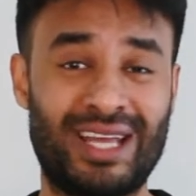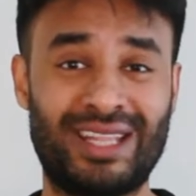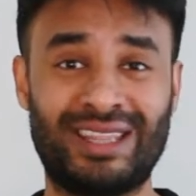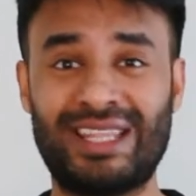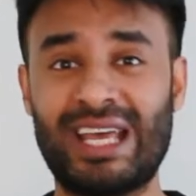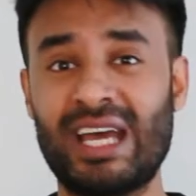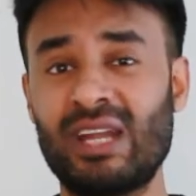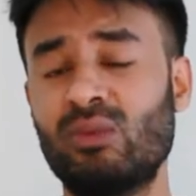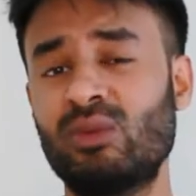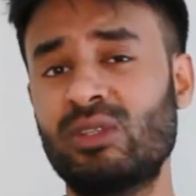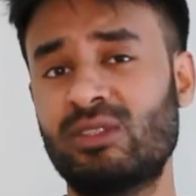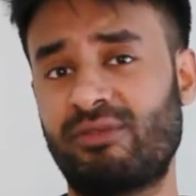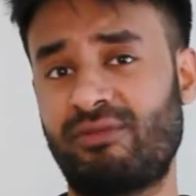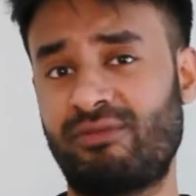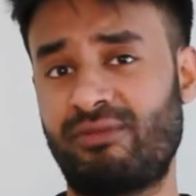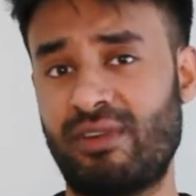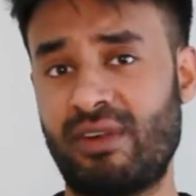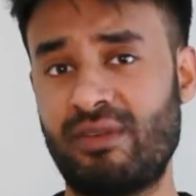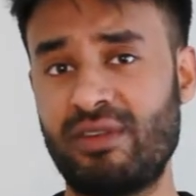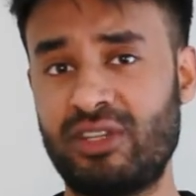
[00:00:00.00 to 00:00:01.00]
And that was a
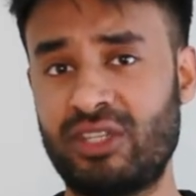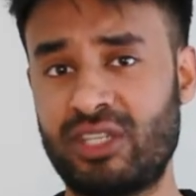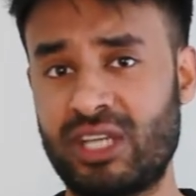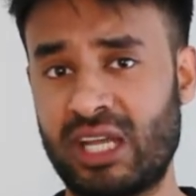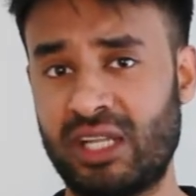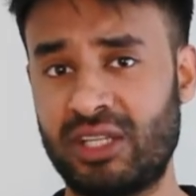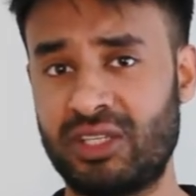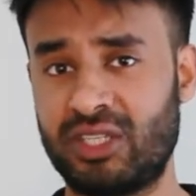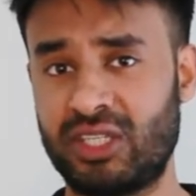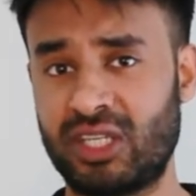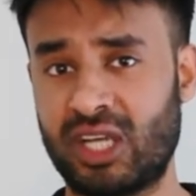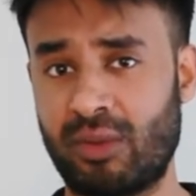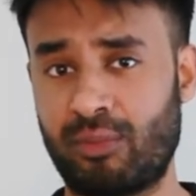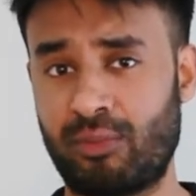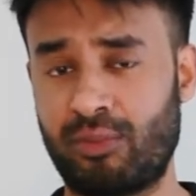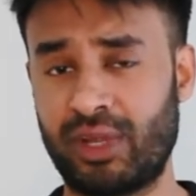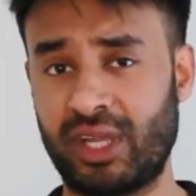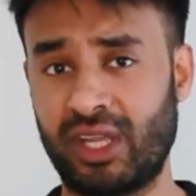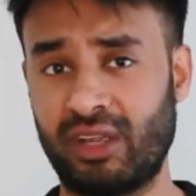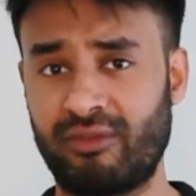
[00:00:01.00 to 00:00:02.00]
very challenging
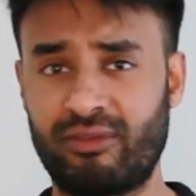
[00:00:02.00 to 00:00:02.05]
upbringing.